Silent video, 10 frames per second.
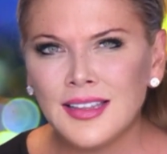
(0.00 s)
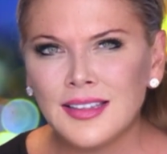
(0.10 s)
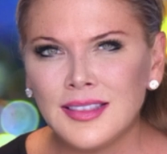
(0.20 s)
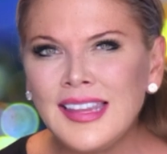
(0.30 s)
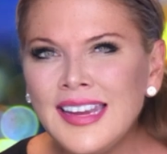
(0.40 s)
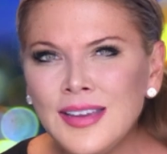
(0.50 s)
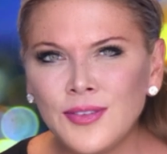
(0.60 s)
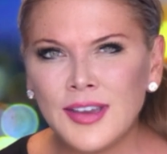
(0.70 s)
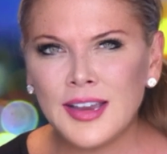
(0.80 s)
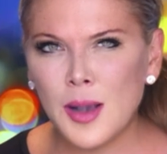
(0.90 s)

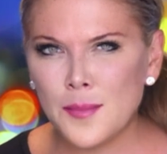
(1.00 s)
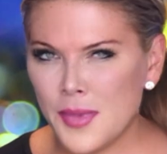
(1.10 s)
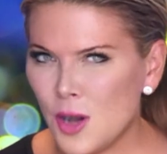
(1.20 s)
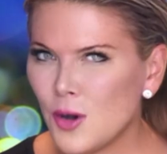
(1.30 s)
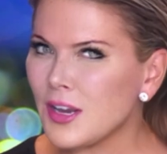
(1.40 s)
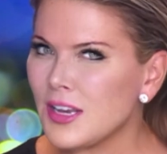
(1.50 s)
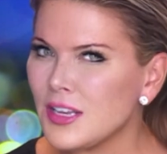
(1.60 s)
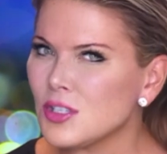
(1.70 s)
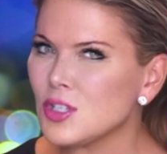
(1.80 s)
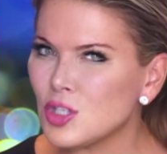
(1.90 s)
leaving
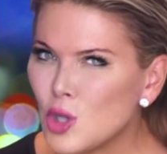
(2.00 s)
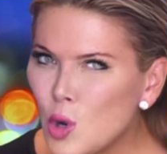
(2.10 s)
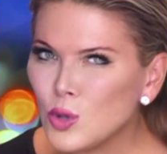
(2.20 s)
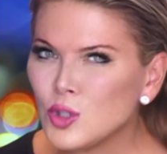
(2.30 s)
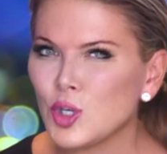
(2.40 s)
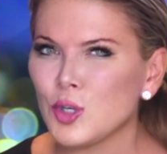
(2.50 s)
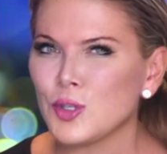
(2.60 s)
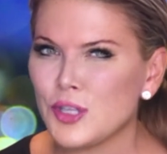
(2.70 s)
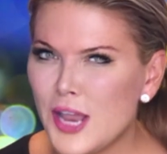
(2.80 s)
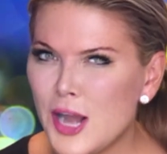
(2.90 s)
American
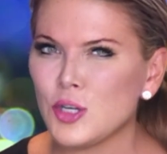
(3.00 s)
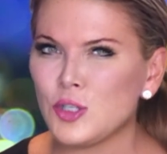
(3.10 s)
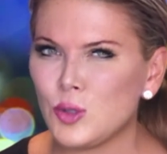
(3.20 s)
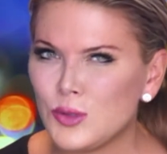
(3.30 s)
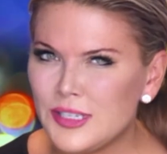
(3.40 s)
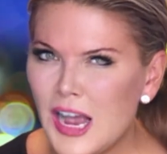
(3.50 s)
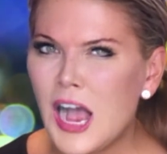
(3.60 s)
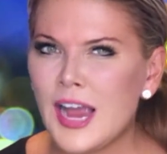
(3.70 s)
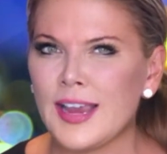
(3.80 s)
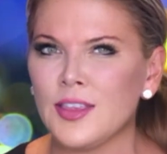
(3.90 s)
soldiers there to
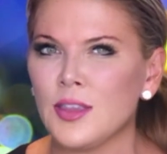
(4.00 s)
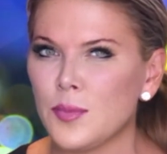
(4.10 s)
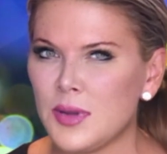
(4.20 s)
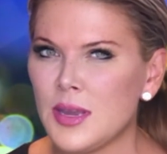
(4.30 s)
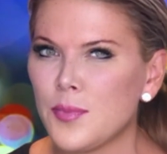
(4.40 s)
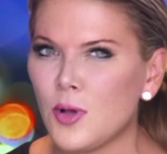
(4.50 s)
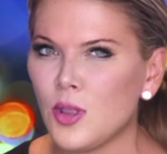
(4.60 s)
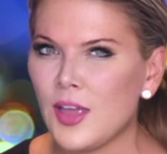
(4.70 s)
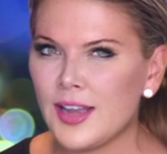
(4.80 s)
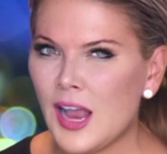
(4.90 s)
die and the people
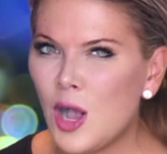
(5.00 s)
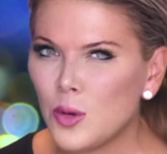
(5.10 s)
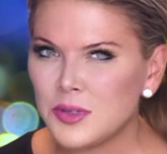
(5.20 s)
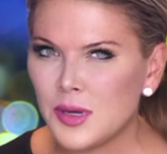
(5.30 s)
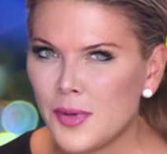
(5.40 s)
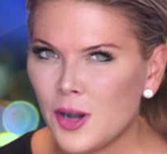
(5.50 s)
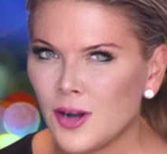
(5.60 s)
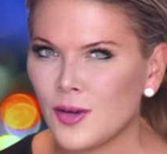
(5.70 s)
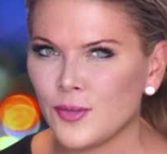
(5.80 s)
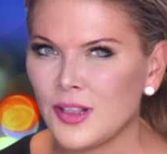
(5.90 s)
that helped
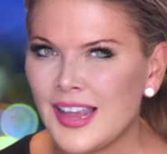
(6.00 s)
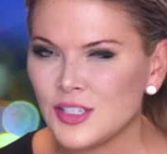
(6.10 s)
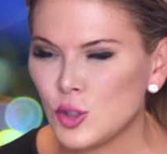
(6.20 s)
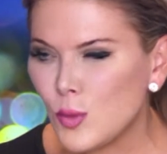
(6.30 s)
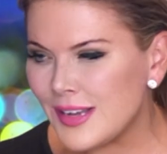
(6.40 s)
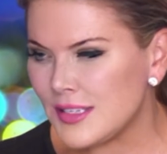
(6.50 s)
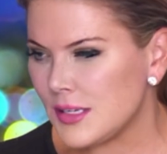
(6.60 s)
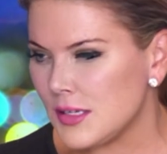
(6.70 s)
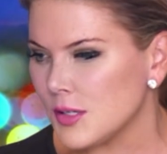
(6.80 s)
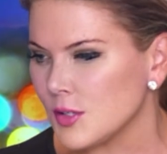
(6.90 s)
America for the last 20
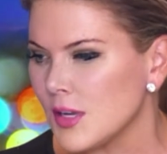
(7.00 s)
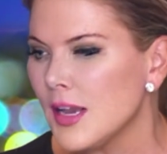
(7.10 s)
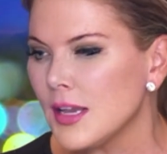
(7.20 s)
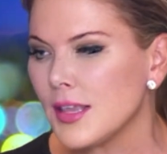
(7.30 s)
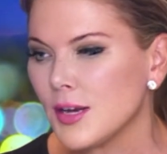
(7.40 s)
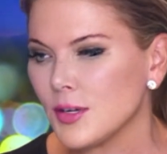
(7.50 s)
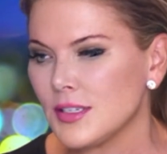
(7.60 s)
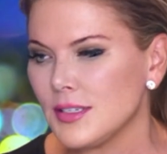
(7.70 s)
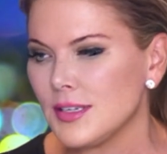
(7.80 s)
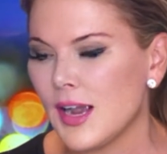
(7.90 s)
years there
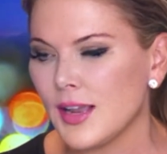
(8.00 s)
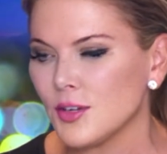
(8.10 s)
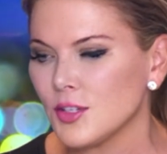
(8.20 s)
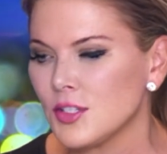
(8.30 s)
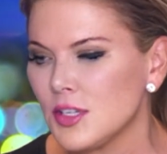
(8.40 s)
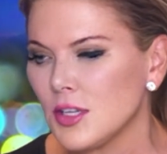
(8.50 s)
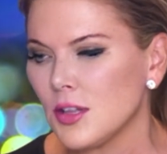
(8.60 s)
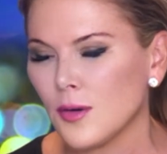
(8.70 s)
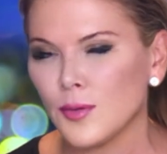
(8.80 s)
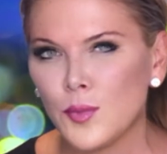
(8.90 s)
to die. There still
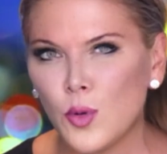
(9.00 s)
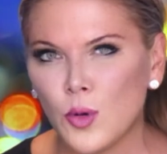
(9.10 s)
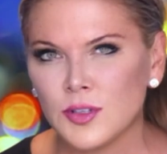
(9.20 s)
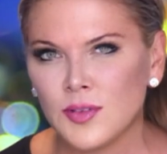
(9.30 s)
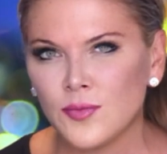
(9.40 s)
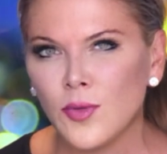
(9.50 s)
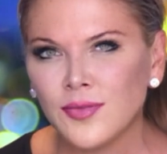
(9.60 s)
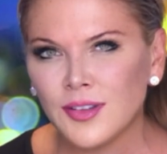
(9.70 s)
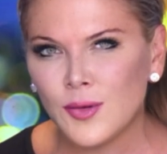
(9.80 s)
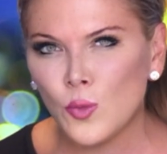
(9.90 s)
are reports of
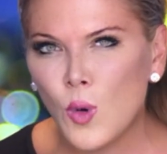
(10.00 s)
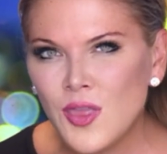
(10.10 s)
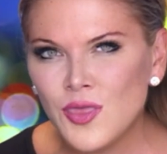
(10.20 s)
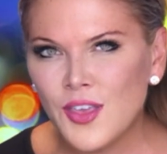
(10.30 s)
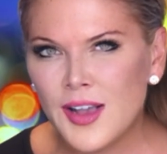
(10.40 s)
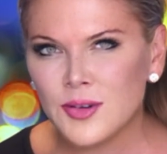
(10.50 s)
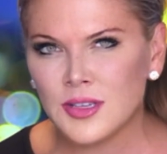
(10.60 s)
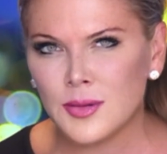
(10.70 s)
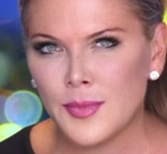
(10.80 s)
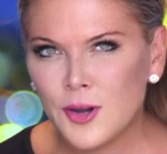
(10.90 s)
roughly
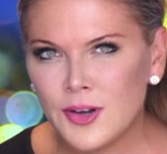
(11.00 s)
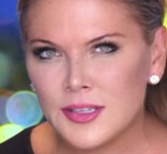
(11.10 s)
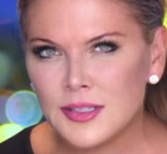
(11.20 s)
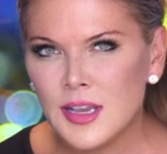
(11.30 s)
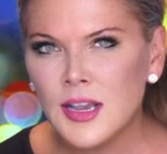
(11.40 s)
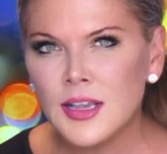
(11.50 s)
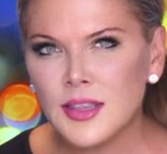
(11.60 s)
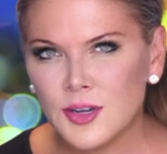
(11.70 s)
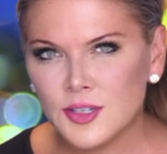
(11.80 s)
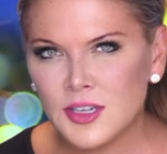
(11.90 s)
1,000 Americans
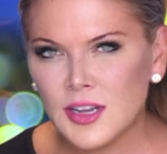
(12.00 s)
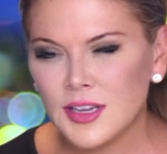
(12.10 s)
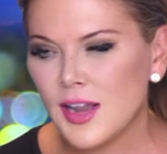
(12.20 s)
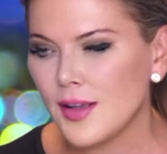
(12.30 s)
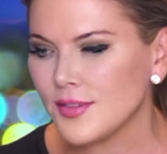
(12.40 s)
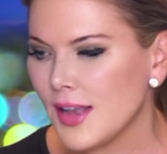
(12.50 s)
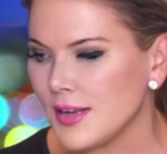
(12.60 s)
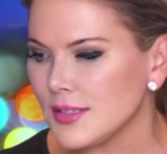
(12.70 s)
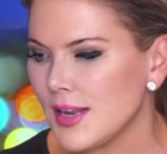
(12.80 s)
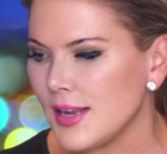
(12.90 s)
that are stuck in
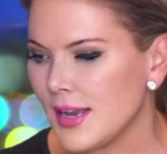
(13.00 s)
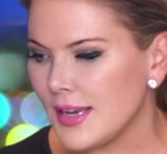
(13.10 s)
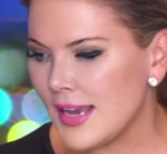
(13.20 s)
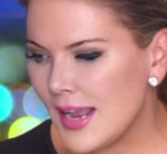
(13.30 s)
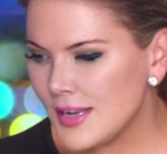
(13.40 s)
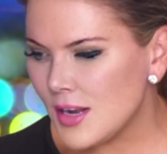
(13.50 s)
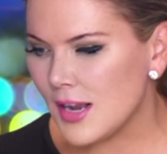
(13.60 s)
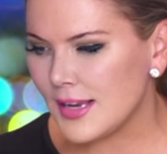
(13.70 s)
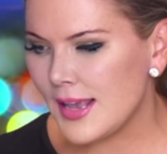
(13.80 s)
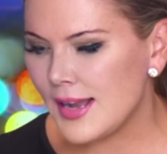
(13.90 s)
Afghanistan and
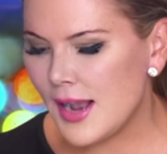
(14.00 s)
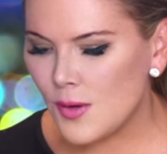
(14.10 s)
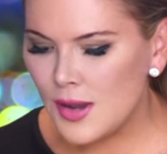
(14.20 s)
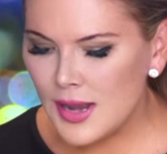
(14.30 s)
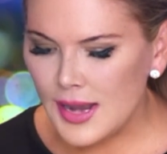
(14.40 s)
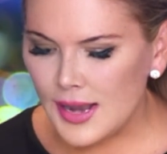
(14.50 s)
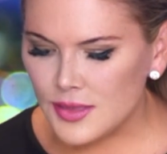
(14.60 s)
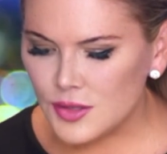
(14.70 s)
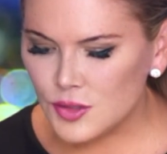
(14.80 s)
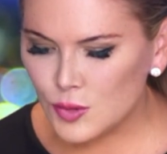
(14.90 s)
cannot get out, and
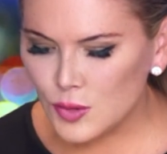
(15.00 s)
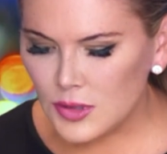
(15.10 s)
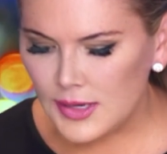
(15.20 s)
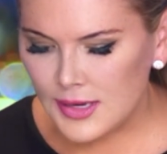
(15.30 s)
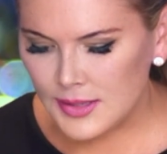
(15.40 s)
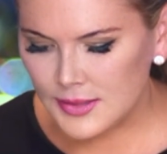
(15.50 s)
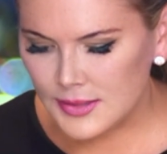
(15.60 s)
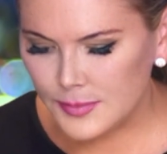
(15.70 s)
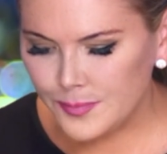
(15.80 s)
this truly is